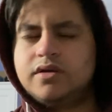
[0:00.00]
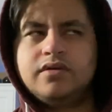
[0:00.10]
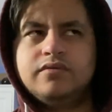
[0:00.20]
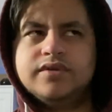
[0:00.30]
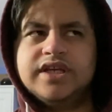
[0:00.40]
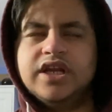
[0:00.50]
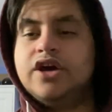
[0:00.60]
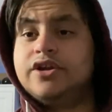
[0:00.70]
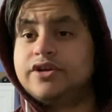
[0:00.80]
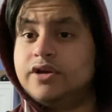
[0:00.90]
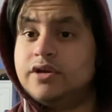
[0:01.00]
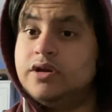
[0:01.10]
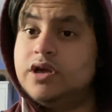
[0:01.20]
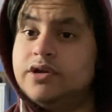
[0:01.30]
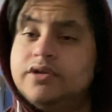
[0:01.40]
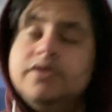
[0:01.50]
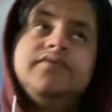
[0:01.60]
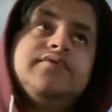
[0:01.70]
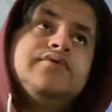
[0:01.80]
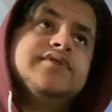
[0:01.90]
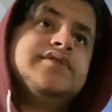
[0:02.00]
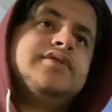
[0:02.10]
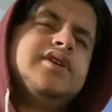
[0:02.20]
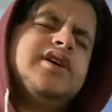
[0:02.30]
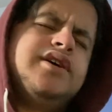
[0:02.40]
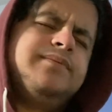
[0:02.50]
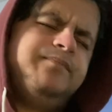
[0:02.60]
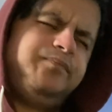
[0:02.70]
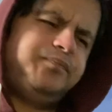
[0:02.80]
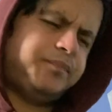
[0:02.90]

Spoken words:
What's it? Larnaca, of course. First